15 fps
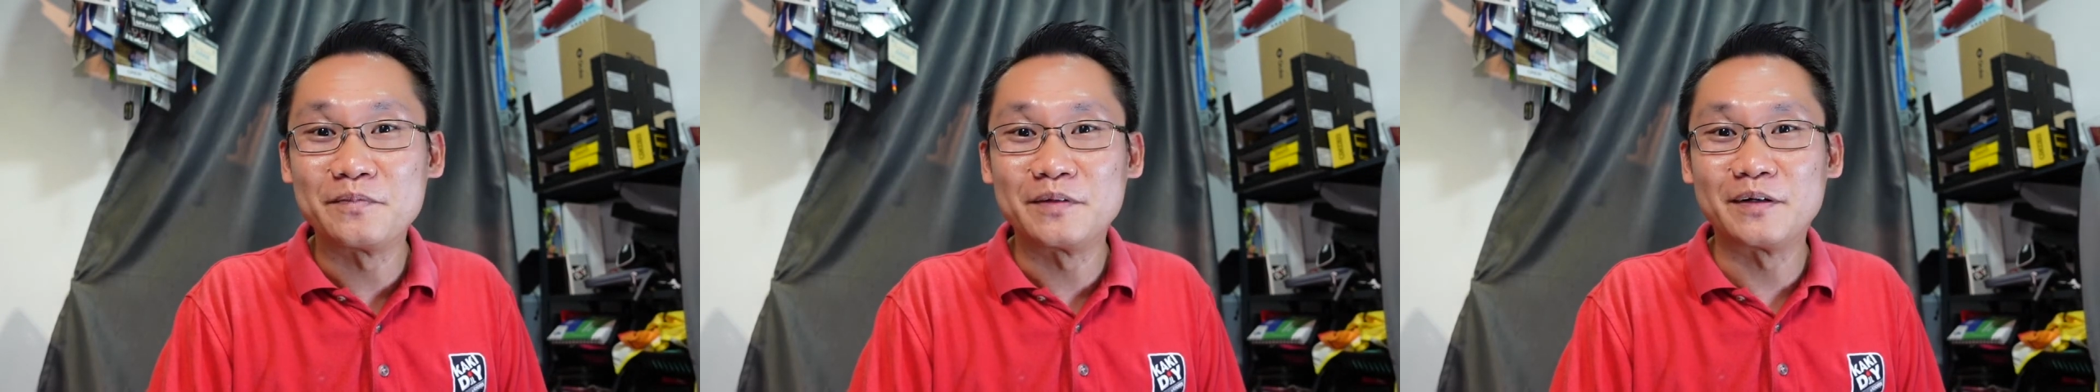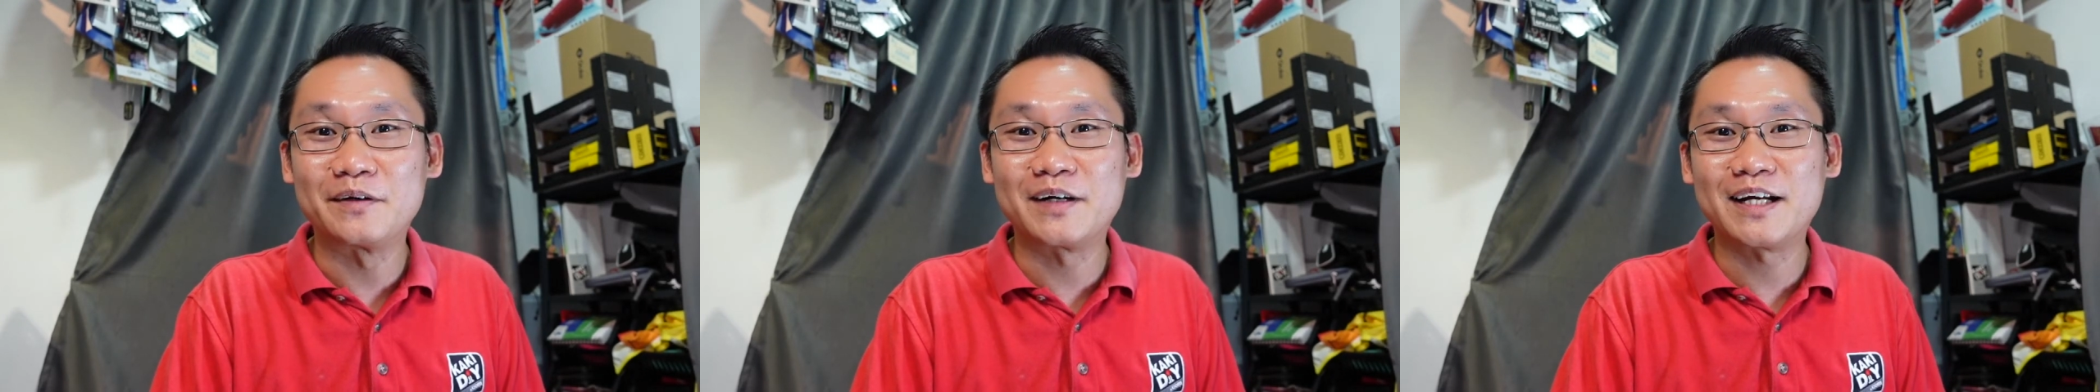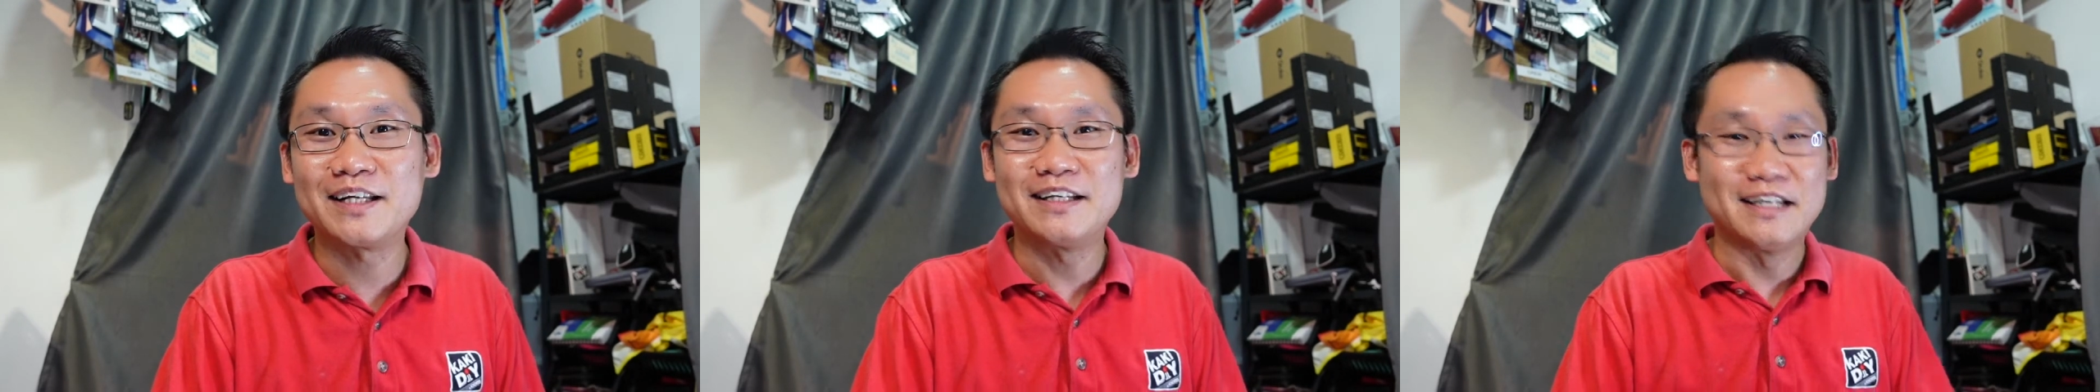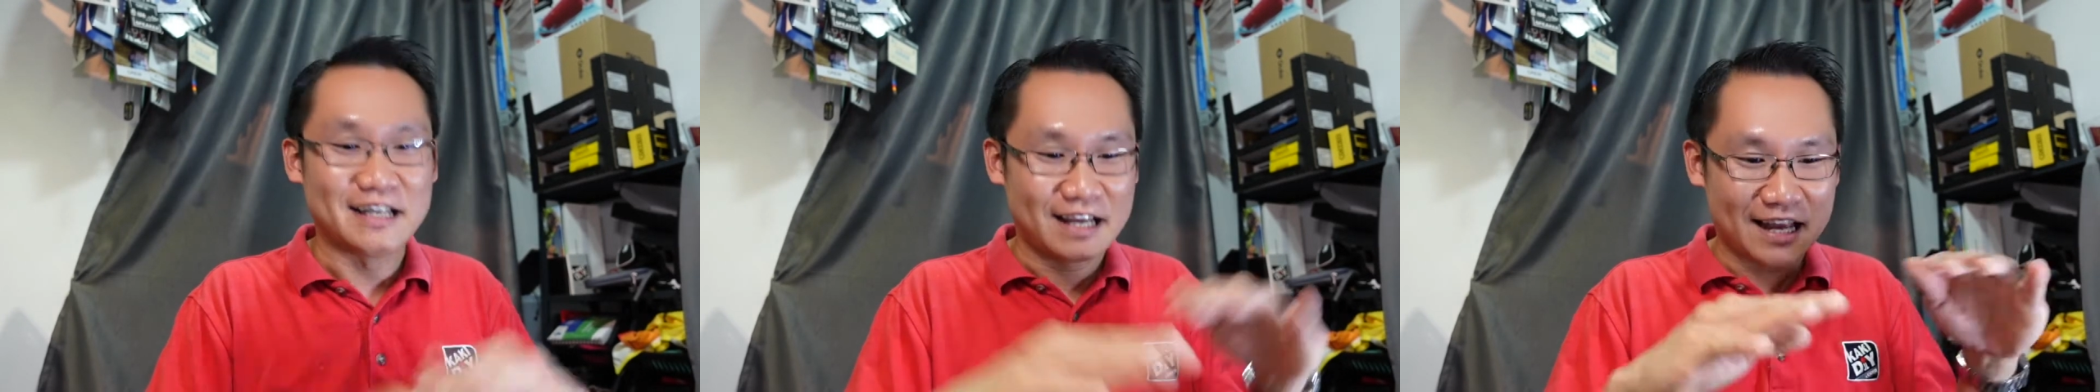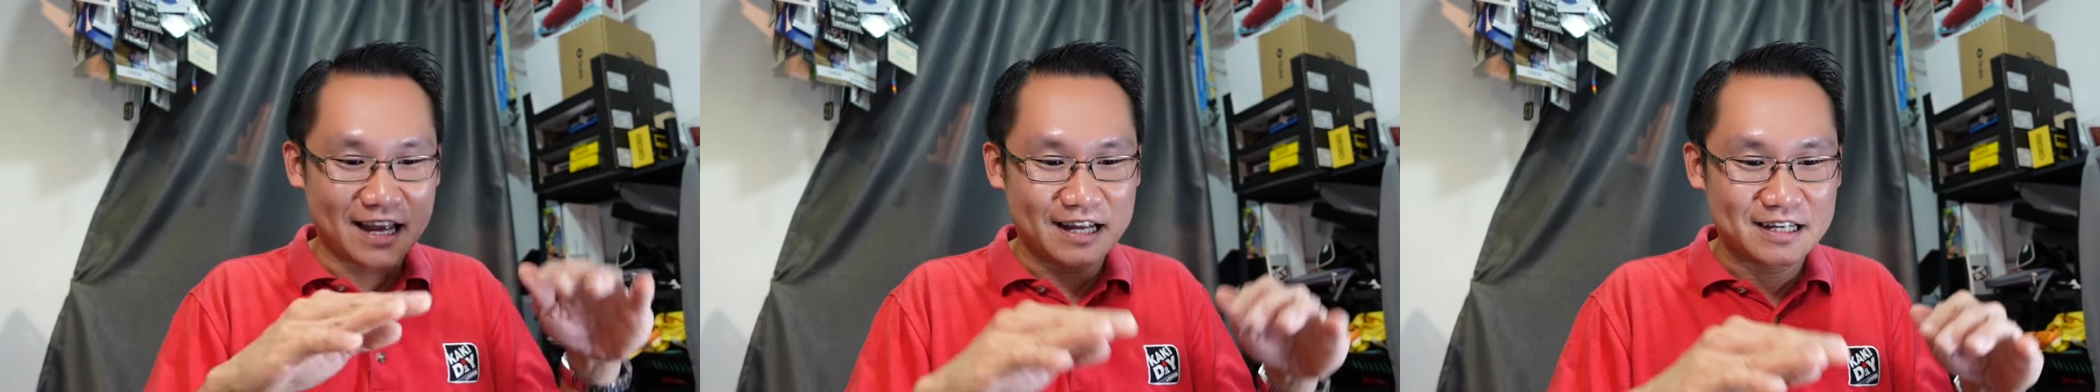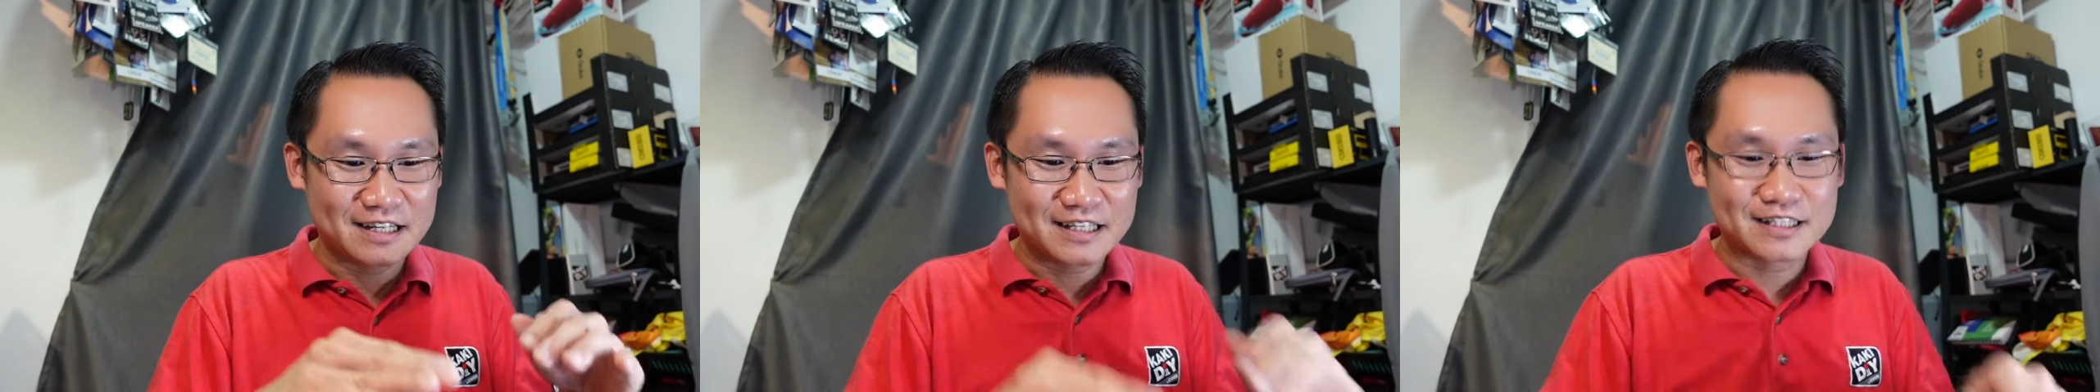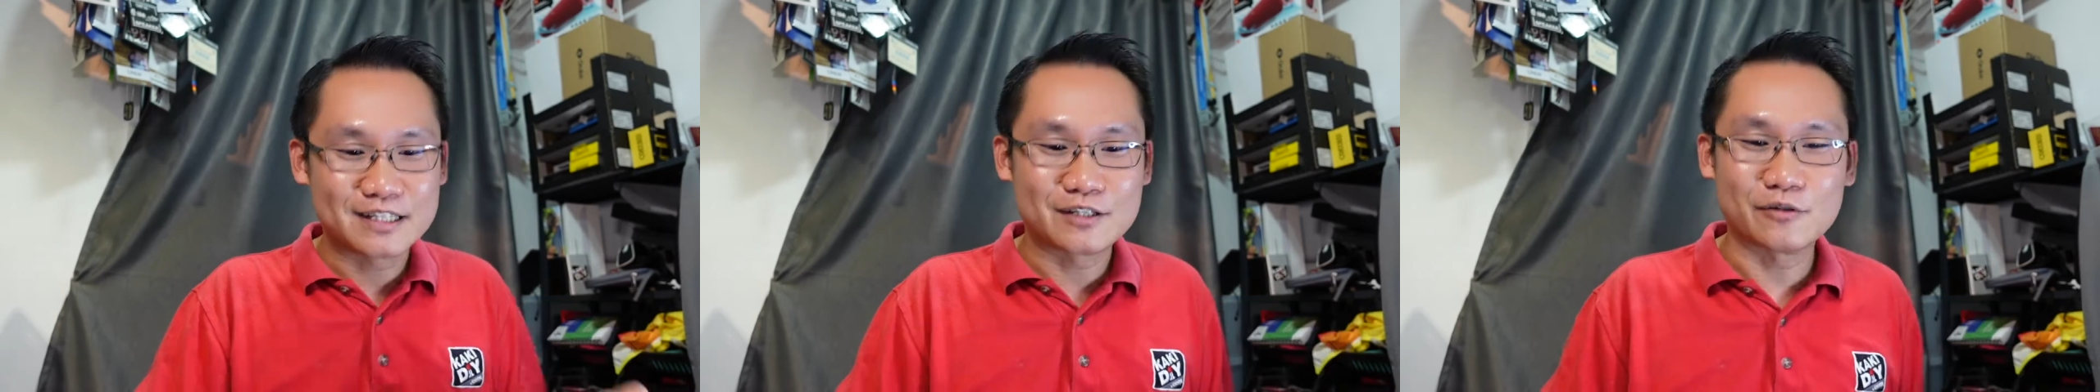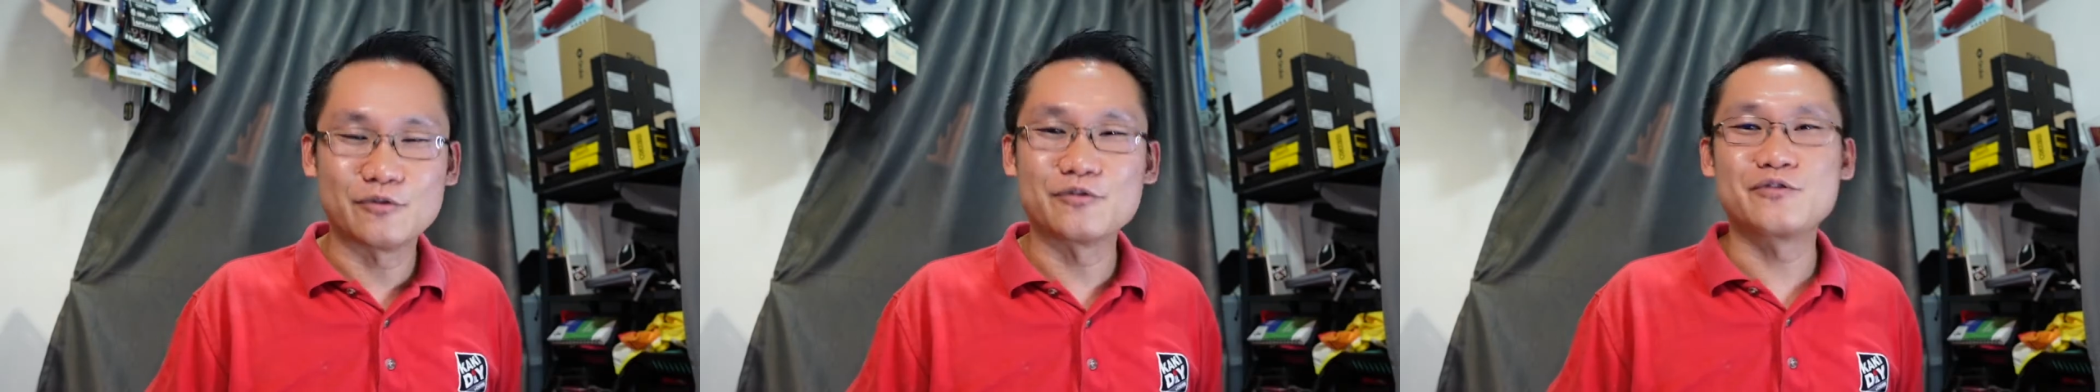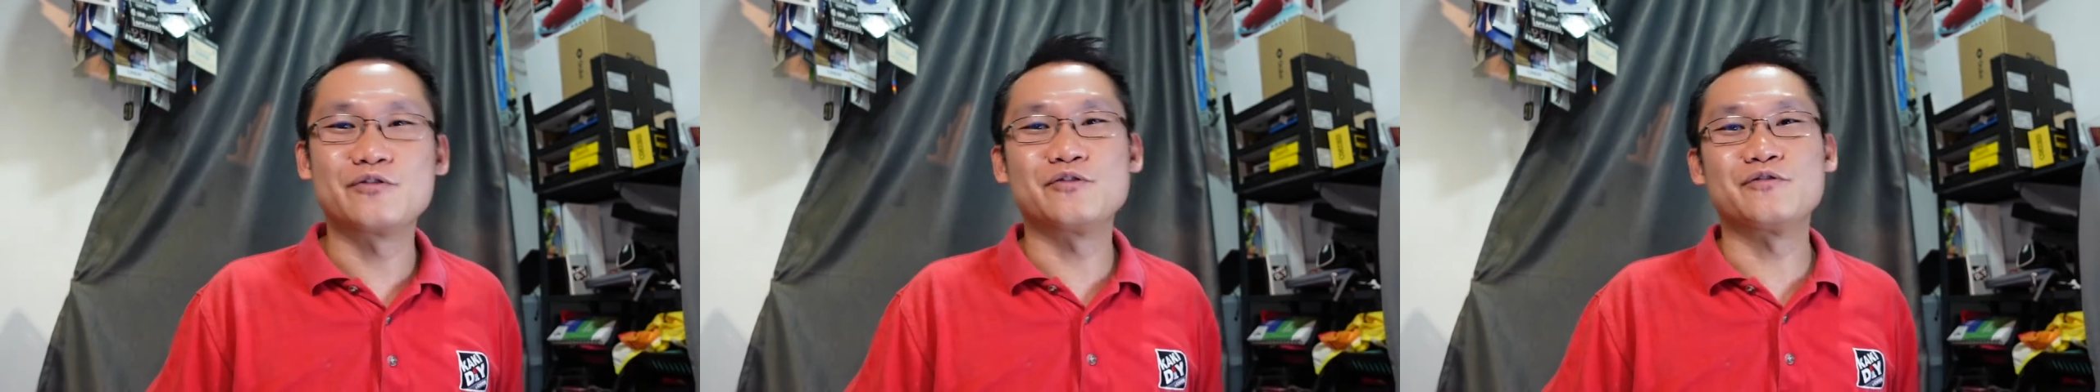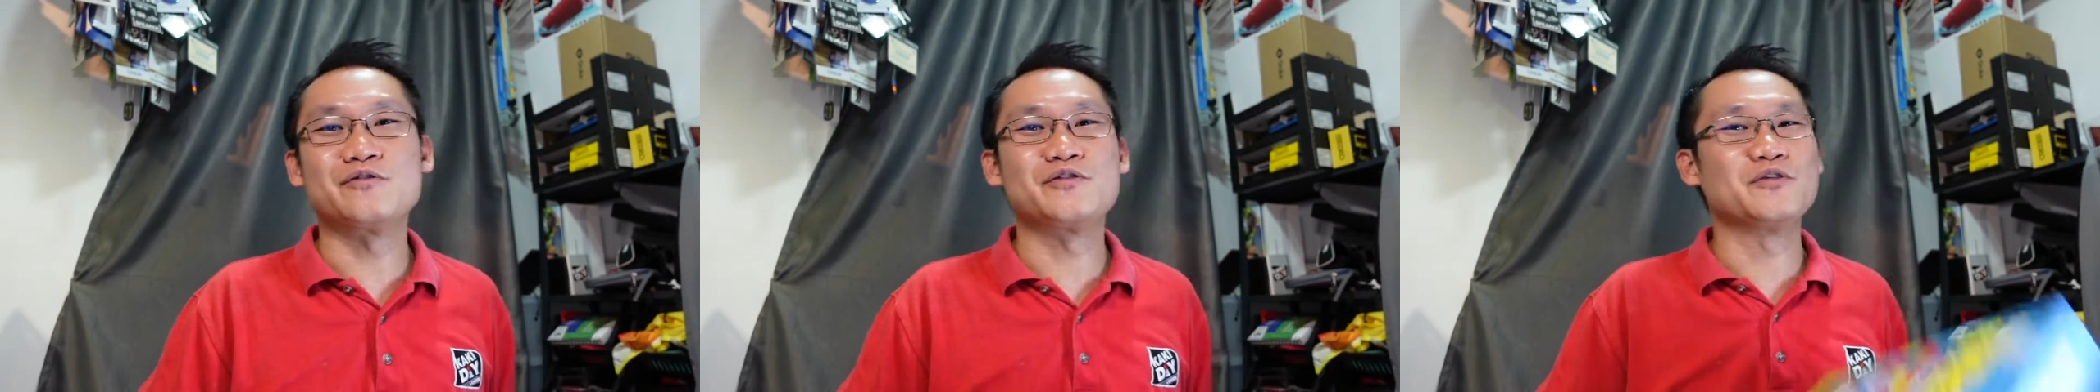Alright, and this is
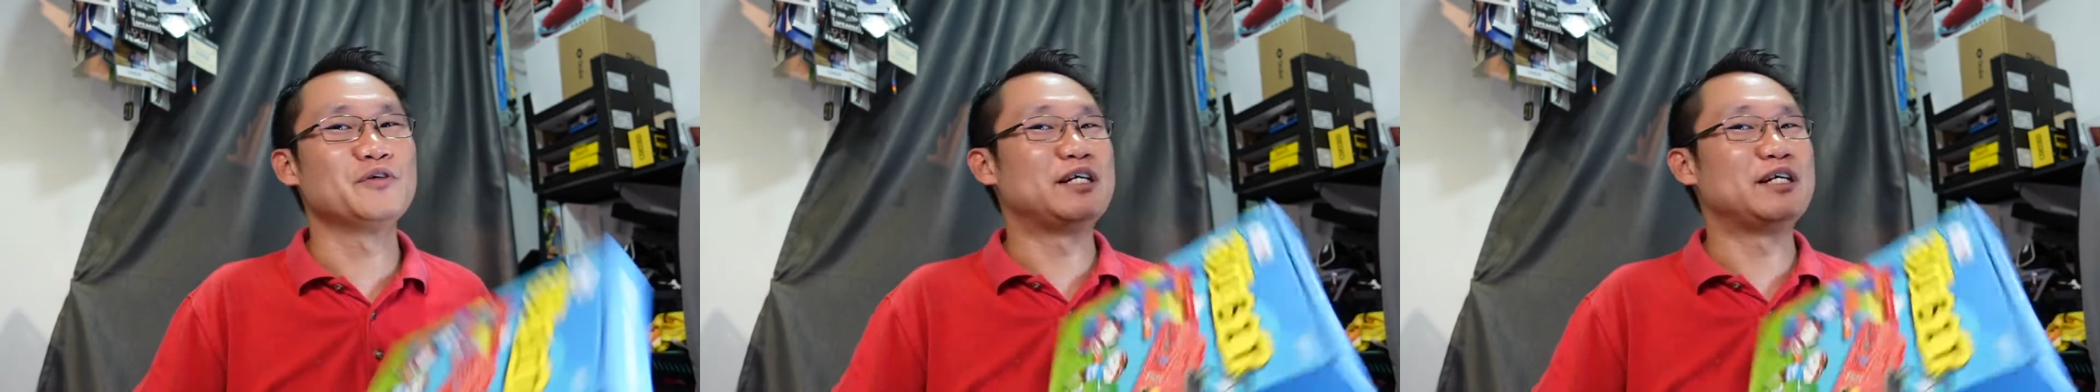also so